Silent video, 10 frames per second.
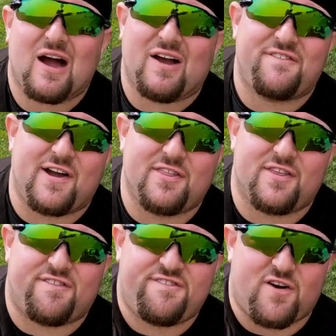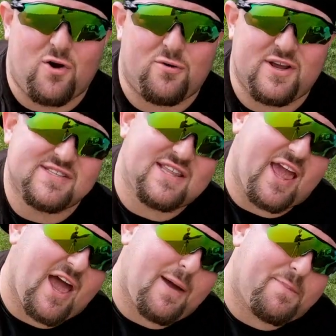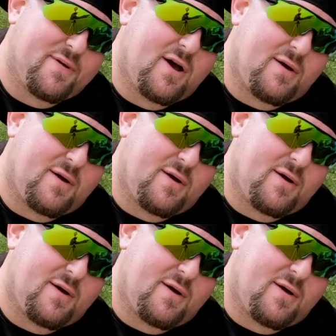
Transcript: I find the phone as the app.